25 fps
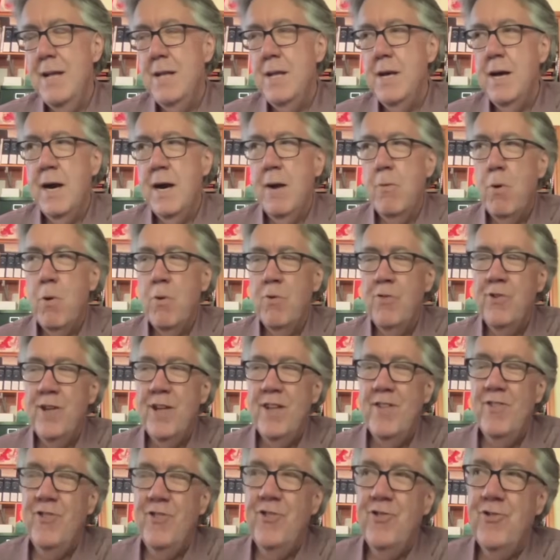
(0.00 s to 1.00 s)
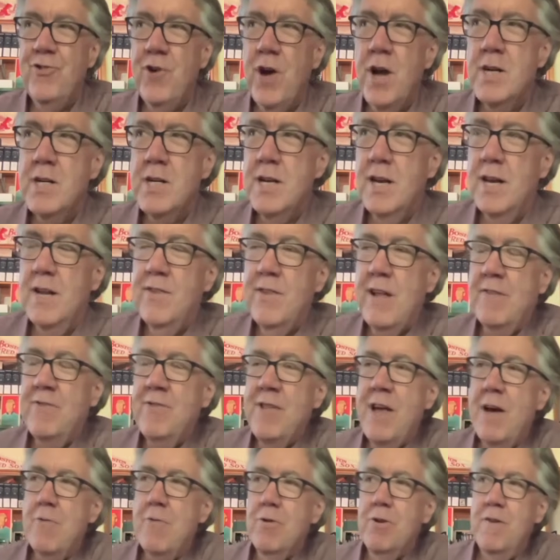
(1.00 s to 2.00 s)
I won't say instructed because that's
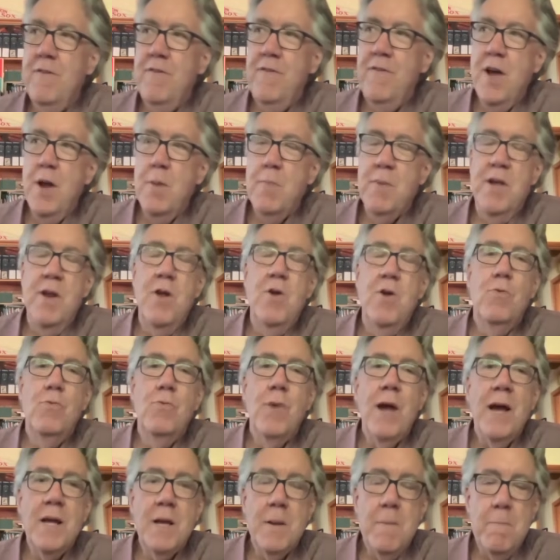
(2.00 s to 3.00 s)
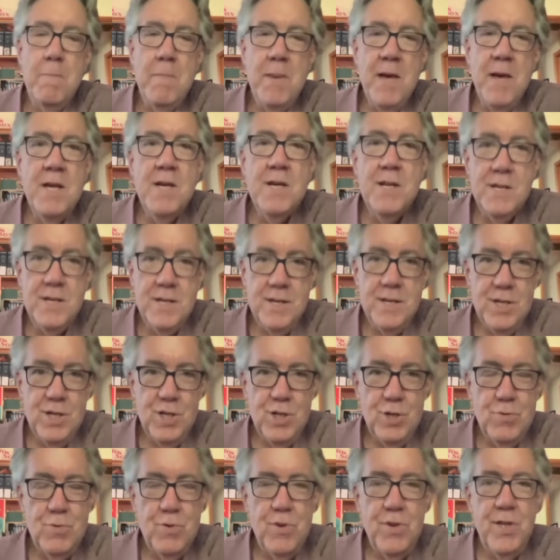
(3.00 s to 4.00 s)
not really fair, but recommended
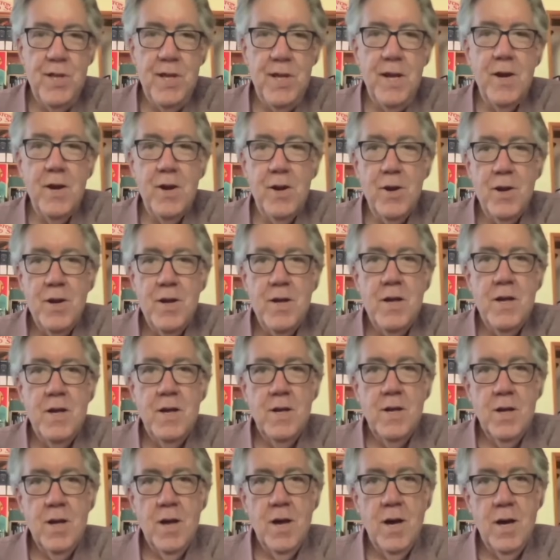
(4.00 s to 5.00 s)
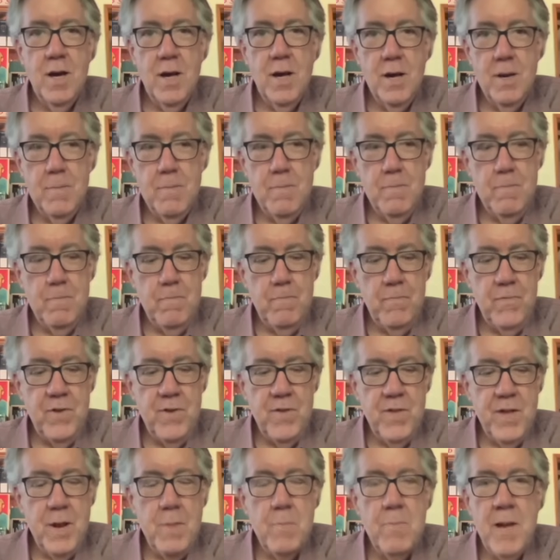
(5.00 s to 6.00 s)
to their
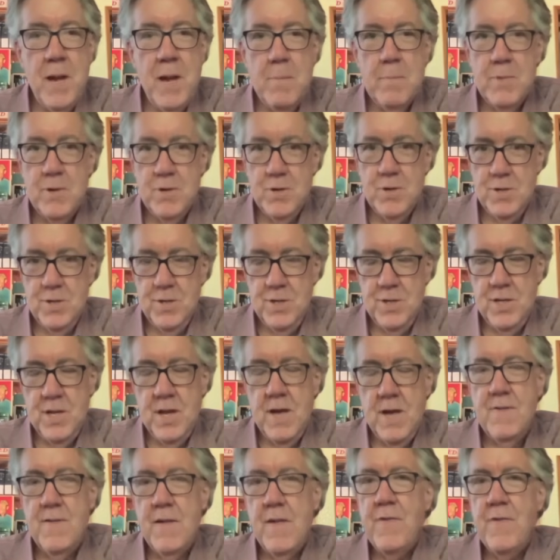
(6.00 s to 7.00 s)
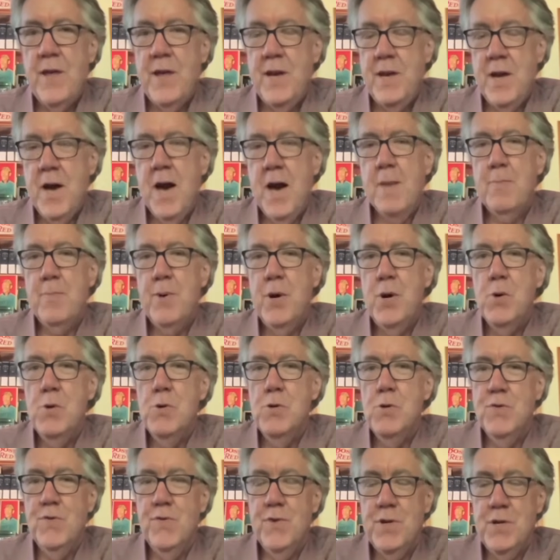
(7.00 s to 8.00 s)
members that they not
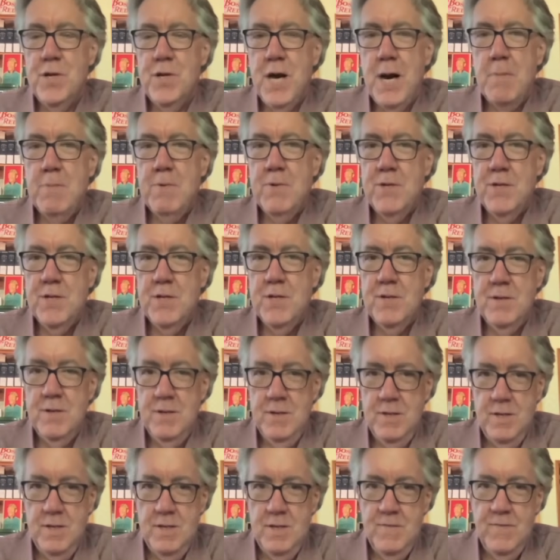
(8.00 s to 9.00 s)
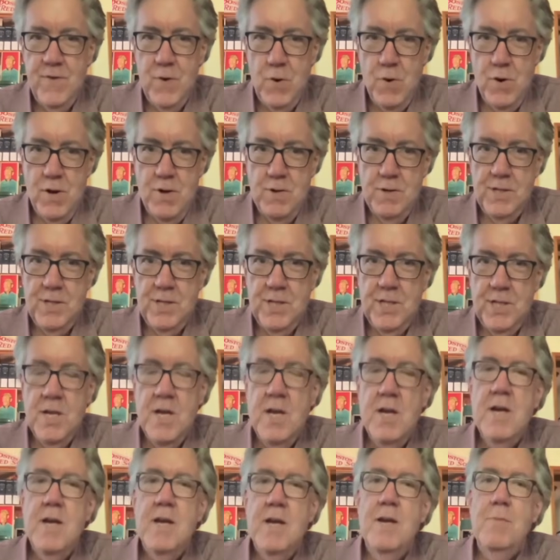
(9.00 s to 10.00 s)
pose for Topps photos
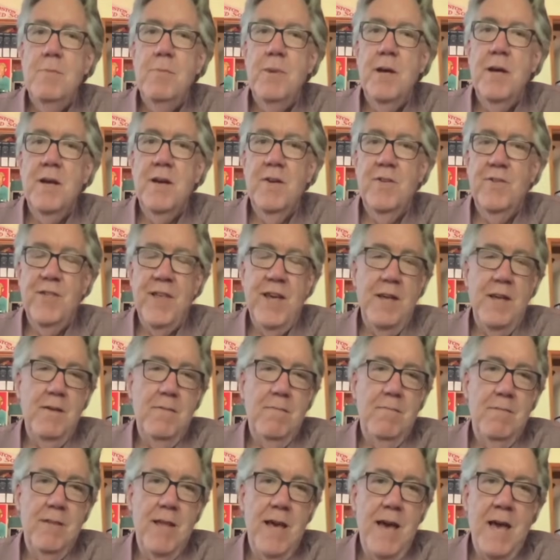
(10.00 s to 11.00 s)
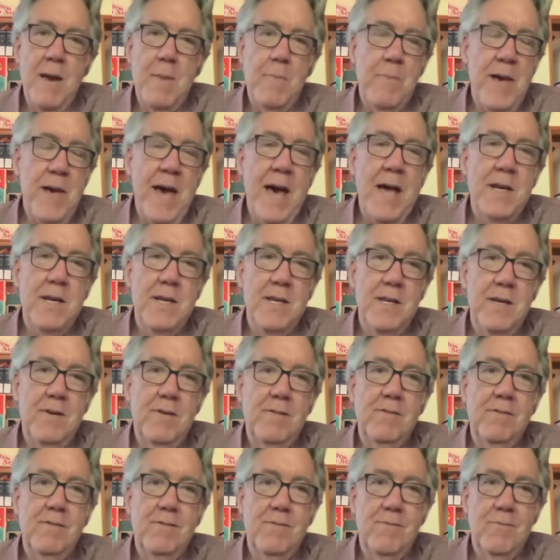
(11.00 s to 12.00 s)
because they had a bad
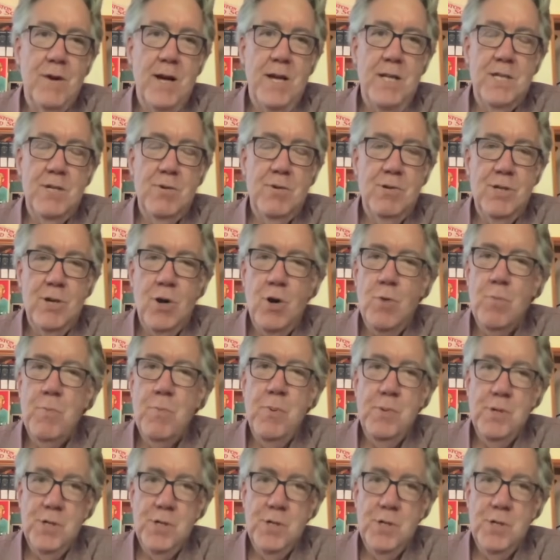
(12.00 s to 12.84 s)
deal, right? So don't